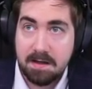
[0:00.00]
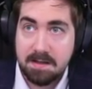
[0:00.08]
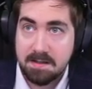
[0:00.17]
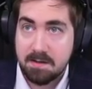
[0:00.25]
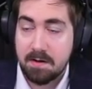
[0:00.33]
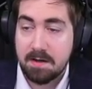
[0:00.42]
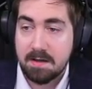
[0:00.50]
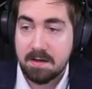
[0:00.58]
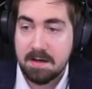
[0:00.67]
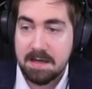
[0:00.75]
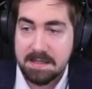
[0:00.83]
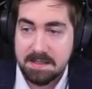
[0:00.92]
Is it Arachnid
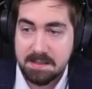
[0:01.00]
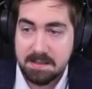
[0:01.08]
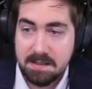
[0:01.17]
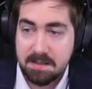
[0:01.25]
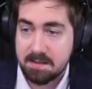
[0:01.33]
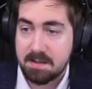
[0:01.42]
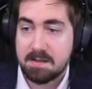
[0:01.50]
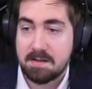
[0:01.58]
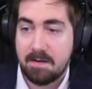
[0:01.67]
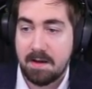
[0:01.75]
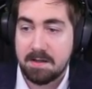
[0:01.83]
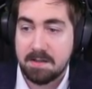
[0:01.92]
Nest? Is it
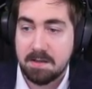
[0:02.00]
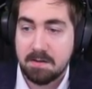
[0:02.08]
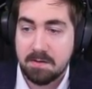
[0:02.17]
Excavation?